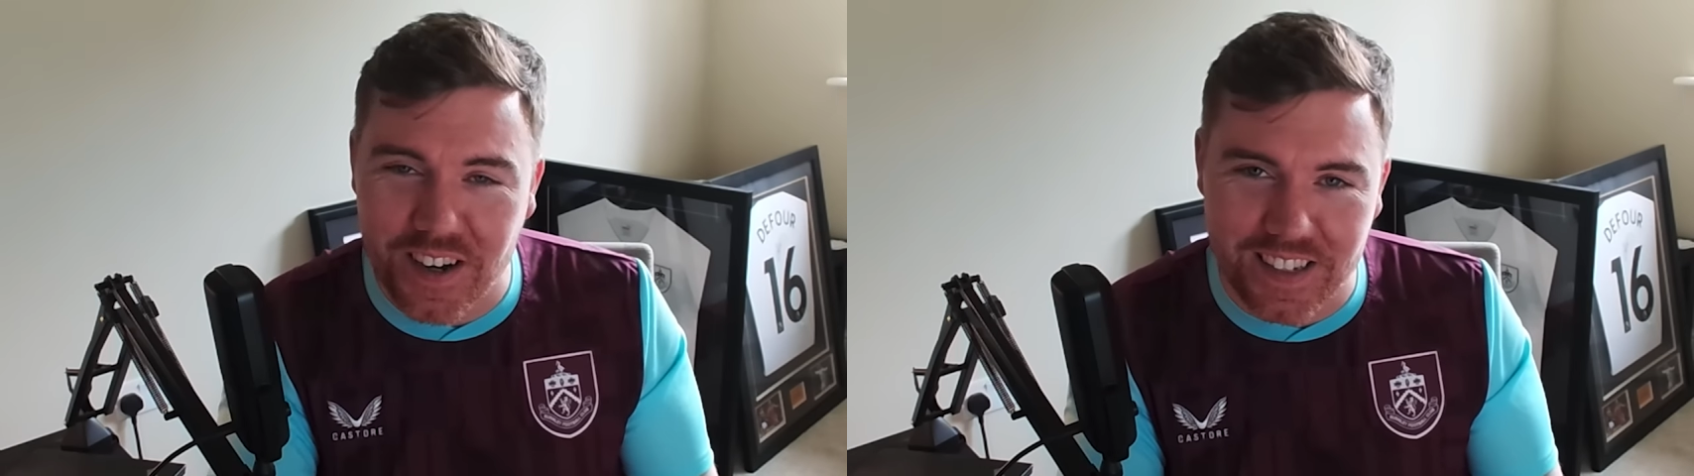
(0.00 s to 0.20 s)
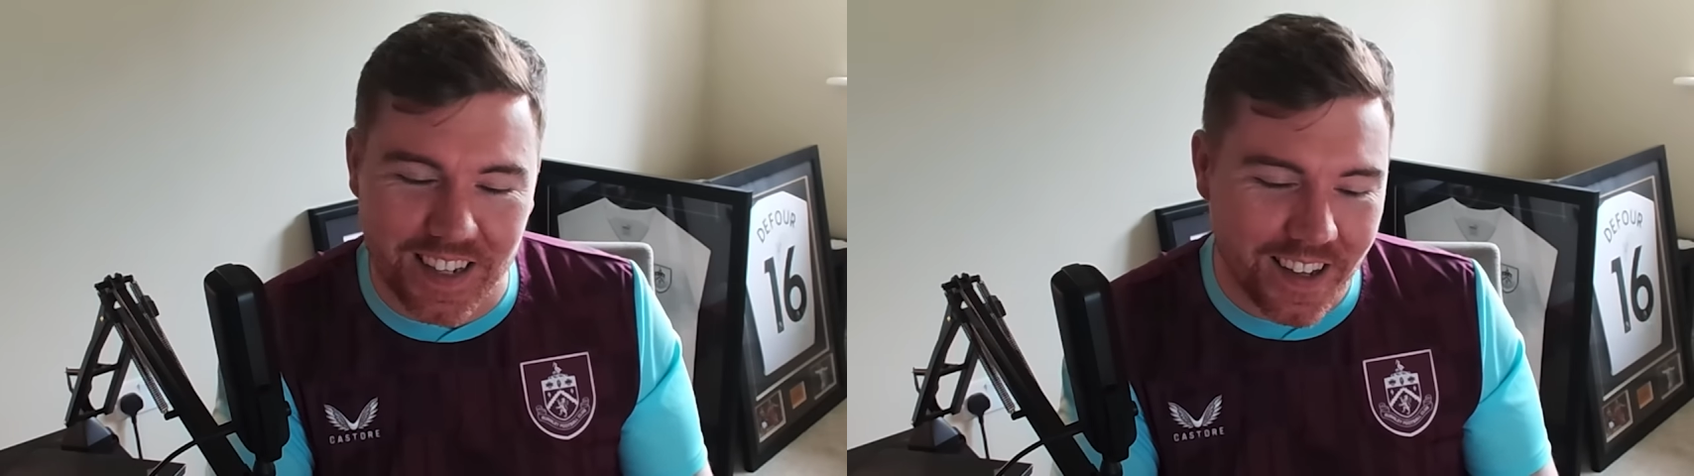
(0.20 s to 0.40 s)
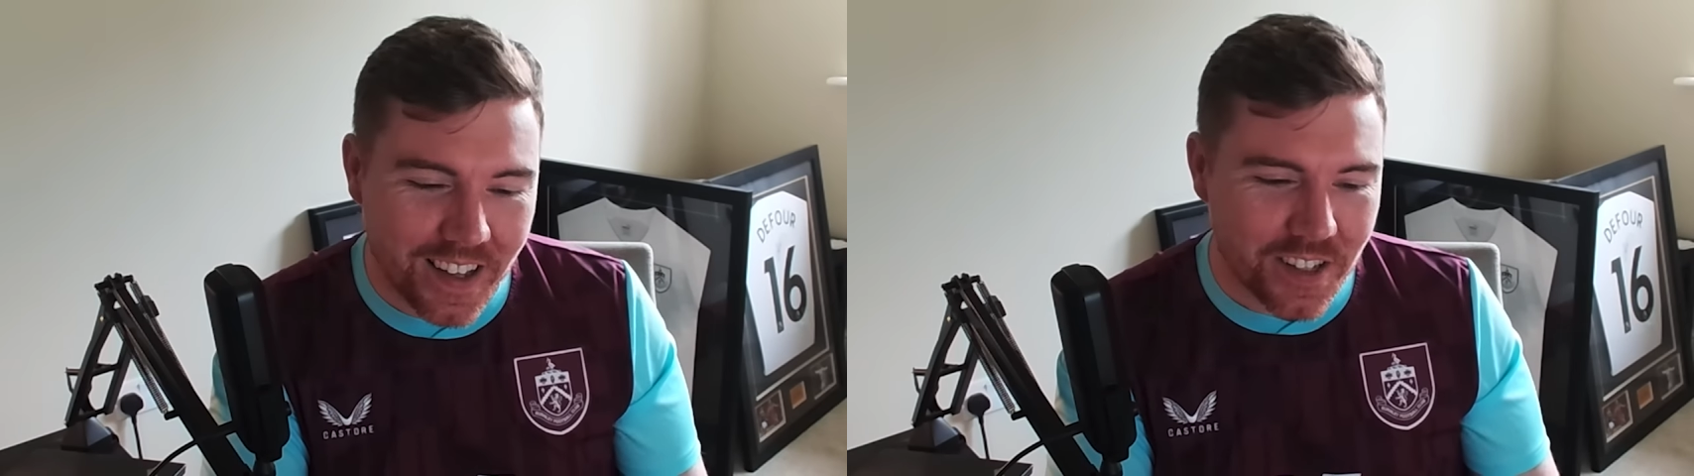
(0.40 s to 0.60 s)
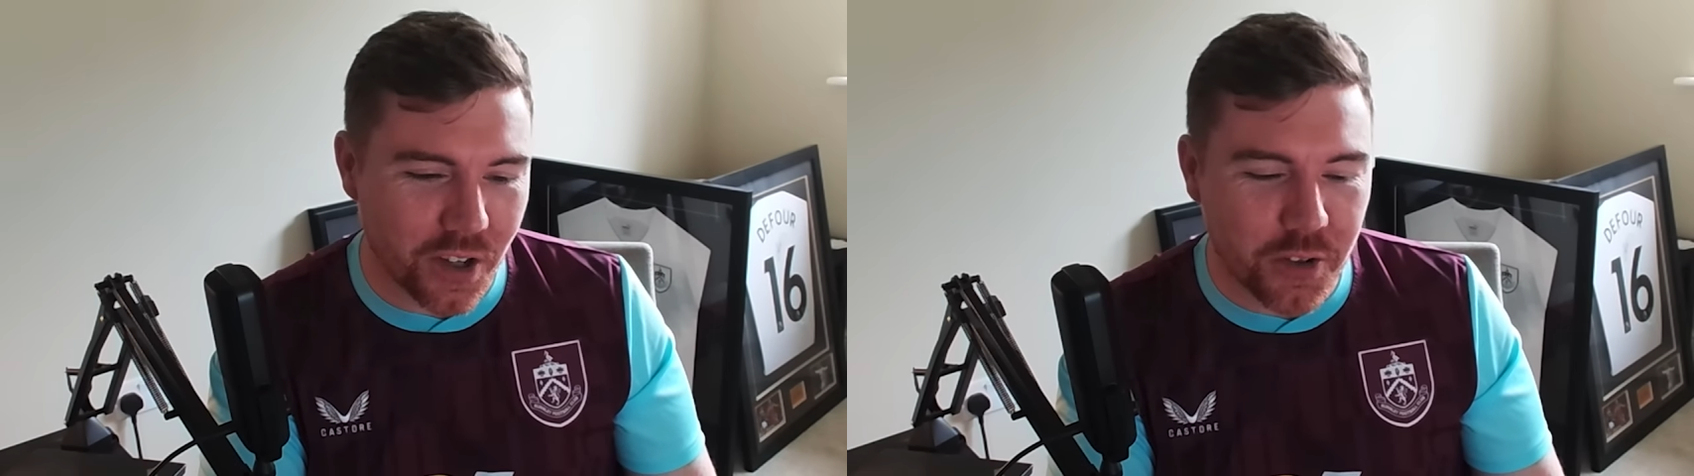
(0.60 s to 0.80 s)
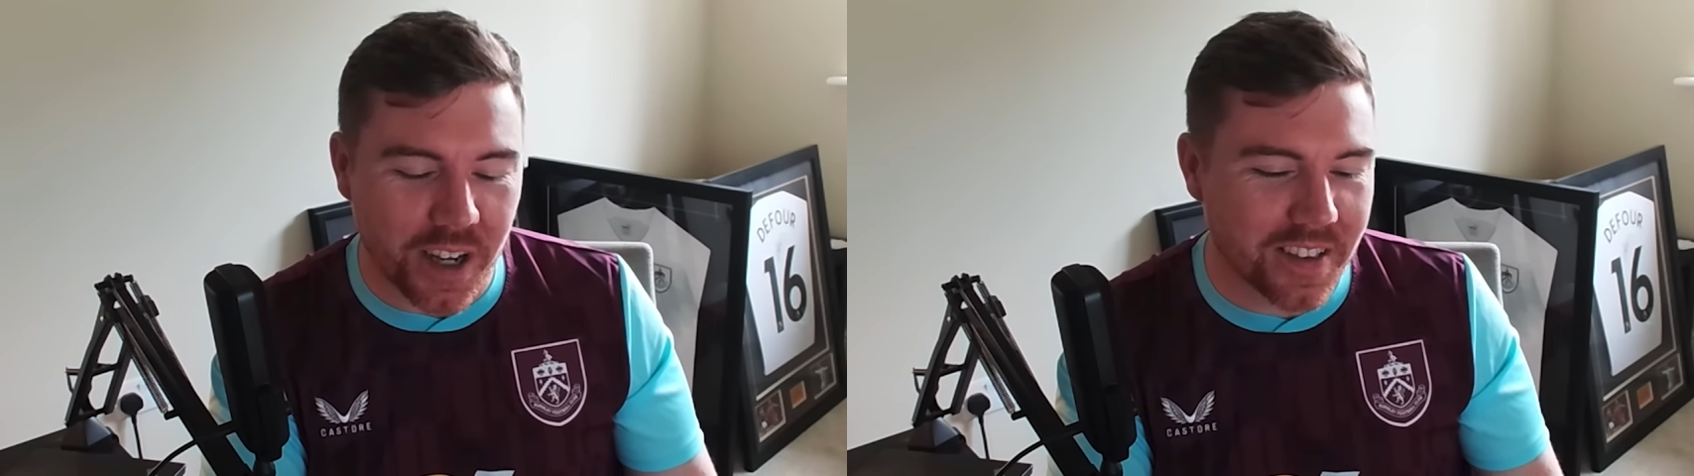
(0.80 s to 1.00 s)
is he?
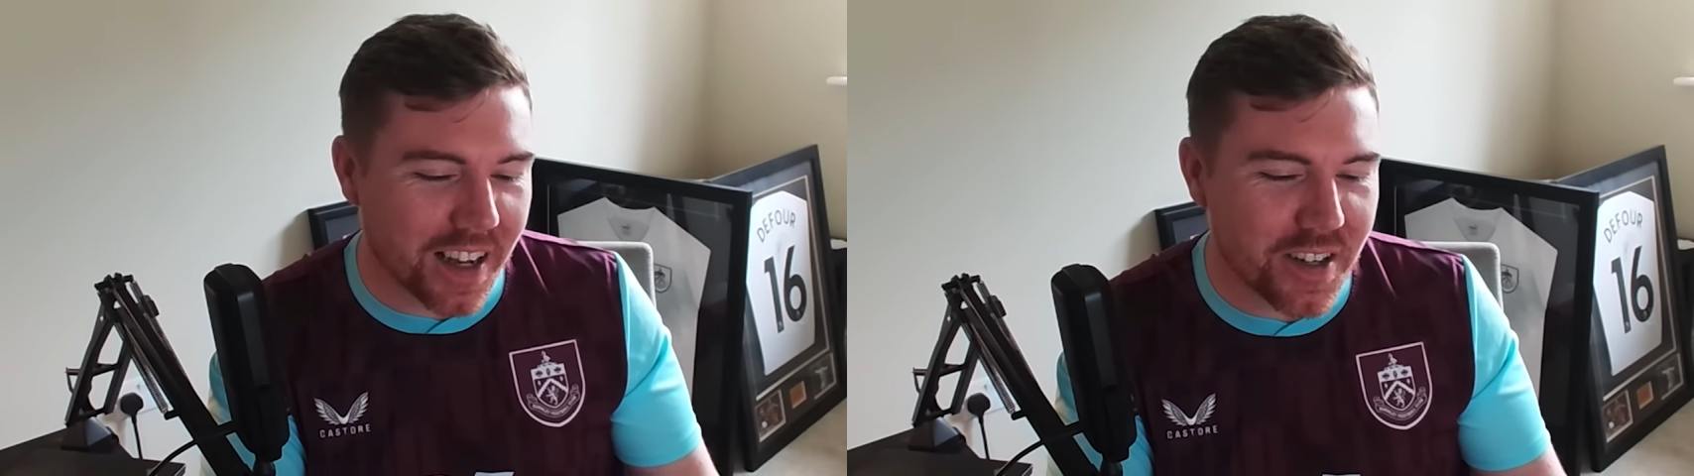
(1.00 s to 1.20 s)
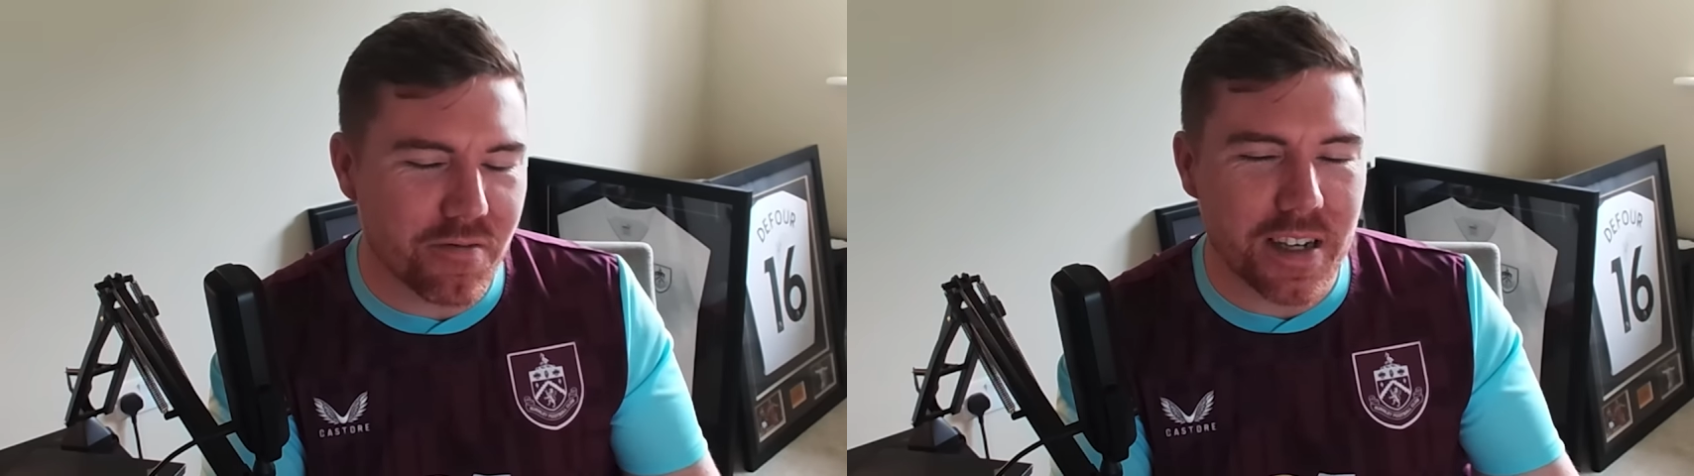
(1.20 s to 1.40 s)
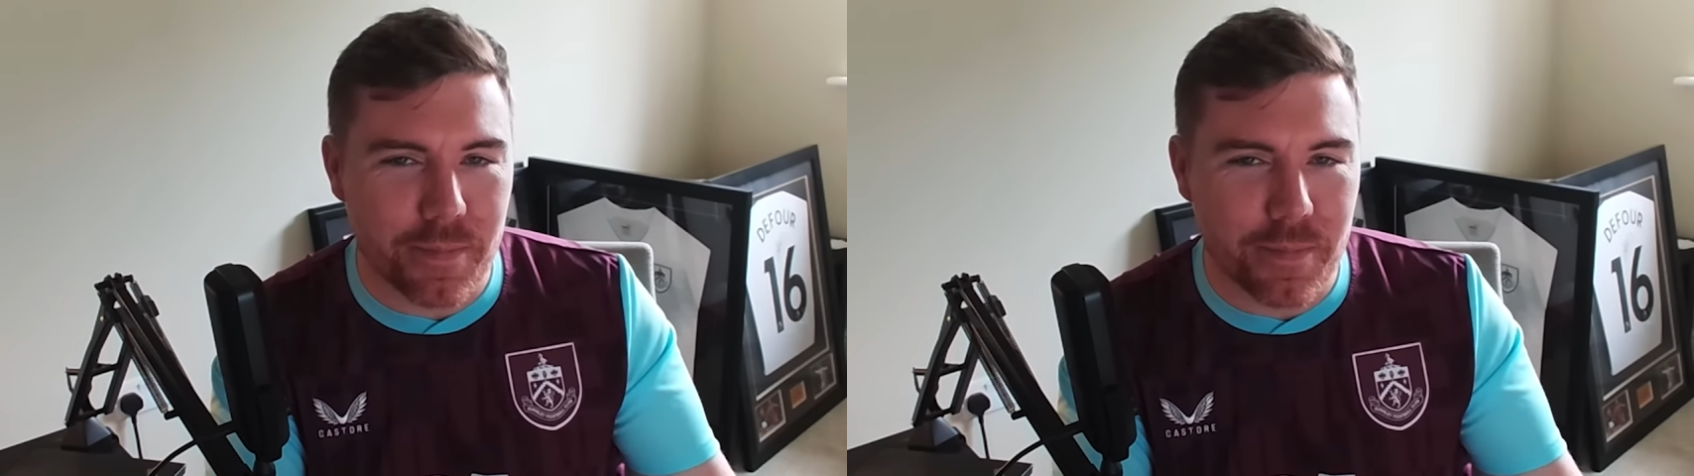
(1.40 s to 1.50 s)
So I didn't really